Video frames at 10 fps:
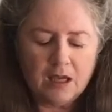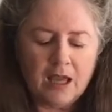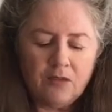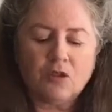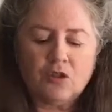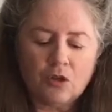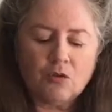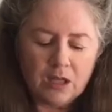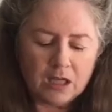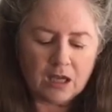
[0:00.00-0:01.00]
and the
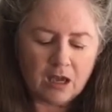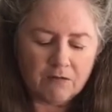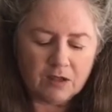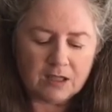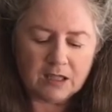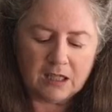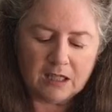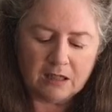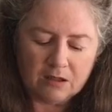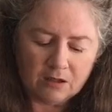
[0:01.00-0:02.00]
soaking of the
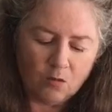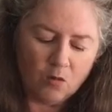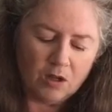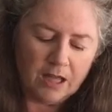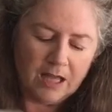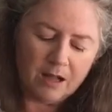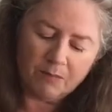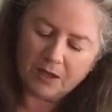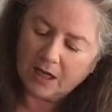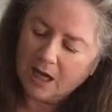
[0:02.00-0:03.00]
skins will
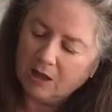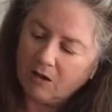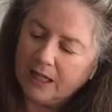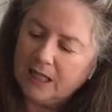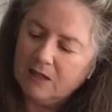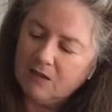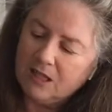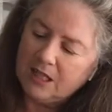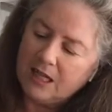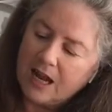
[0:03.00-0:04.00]
help the color. I can even
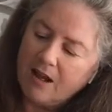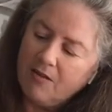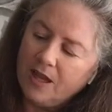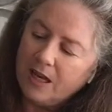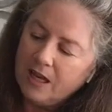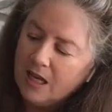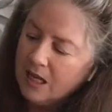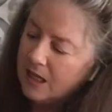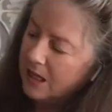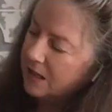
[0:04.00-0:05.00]
see now that
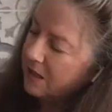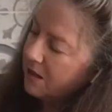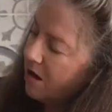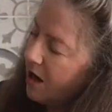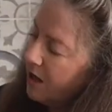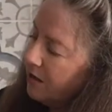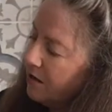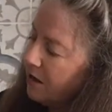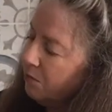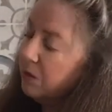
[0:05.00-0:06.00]
it's not
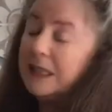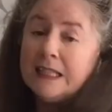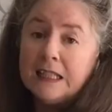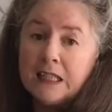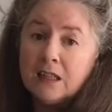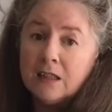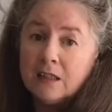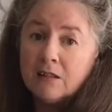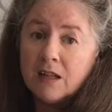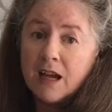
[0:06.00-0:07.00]
completely
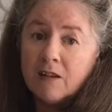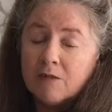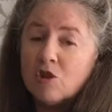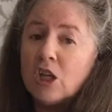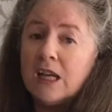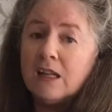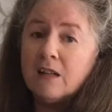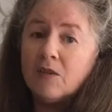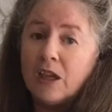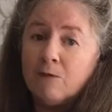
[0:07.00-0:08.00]
clear now, even
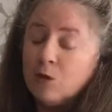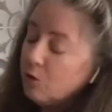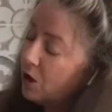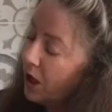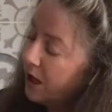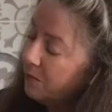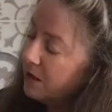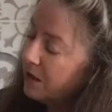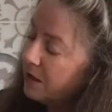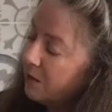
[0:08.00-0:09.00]
shaken that few times,
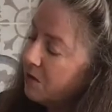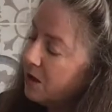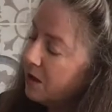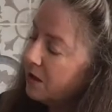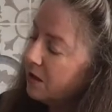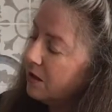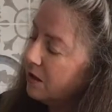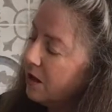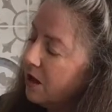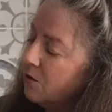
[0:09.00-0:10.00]
that some of the
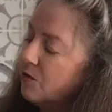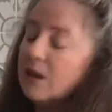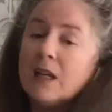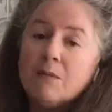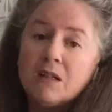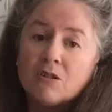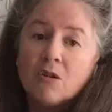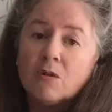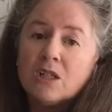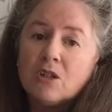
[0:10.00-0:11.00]
color of the lemon has
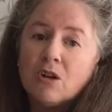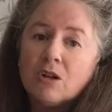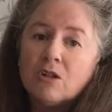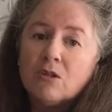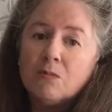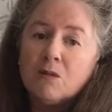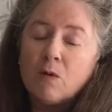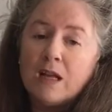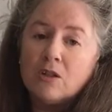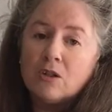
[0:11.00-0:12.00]
already started to be
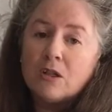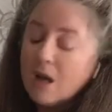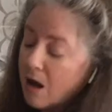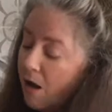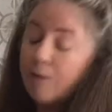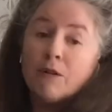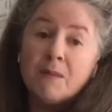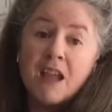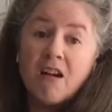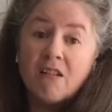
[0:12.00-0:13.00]
rendered
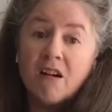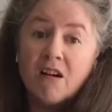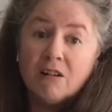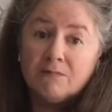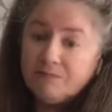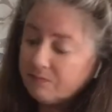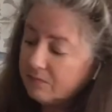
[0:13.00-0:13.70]
from the alcohol.